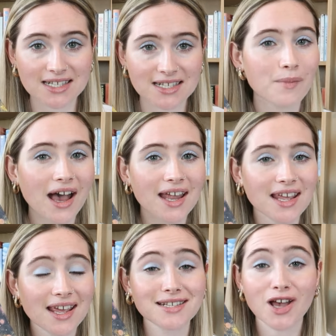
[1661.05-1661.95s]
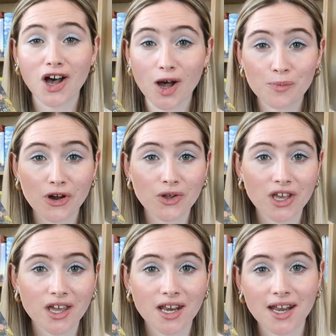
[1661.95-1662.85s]
A man is
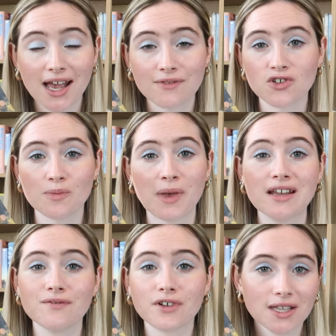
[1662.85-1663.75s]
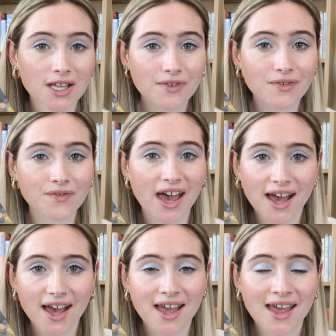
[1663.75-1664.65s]
heartbroken after a painful love
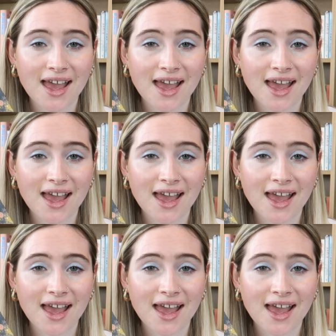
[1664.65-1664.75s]
affair,